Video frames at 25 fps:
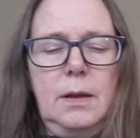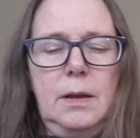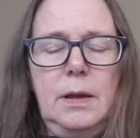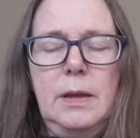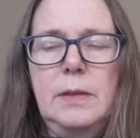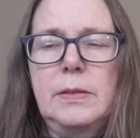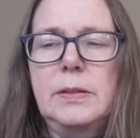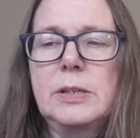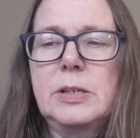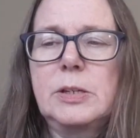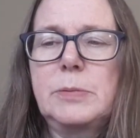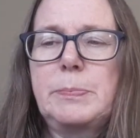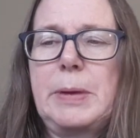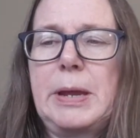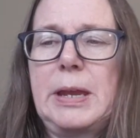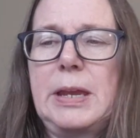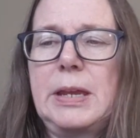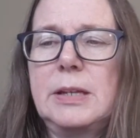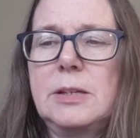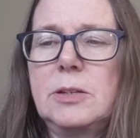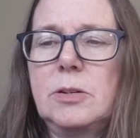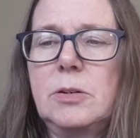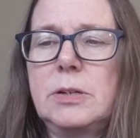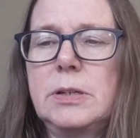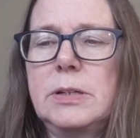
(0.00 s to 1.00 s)
And this is by
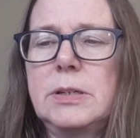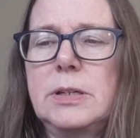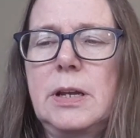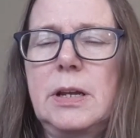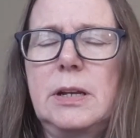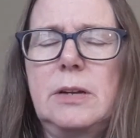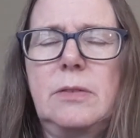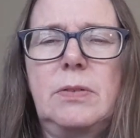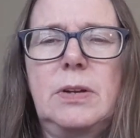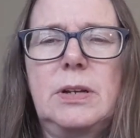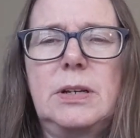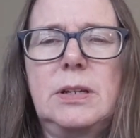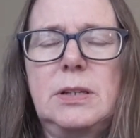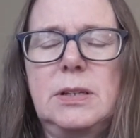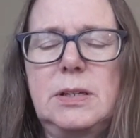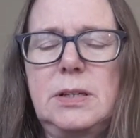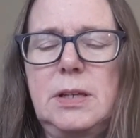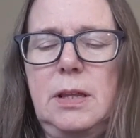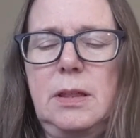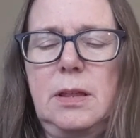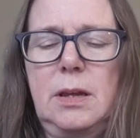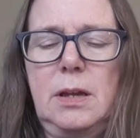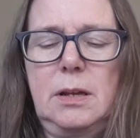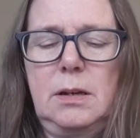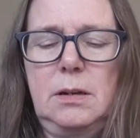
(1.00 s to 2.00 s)
Hands On Design, if I didn't
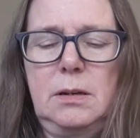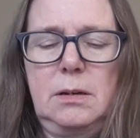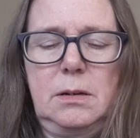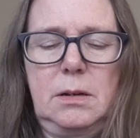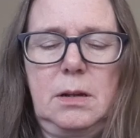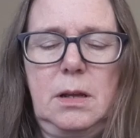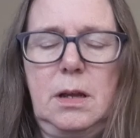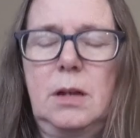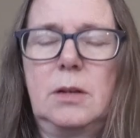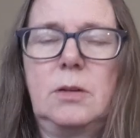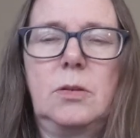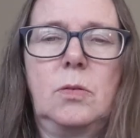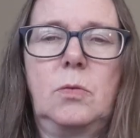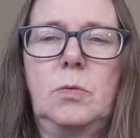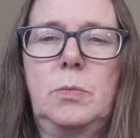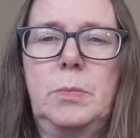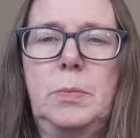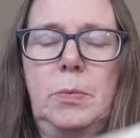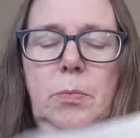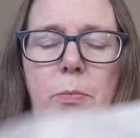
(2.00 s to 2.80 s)
say that. I don't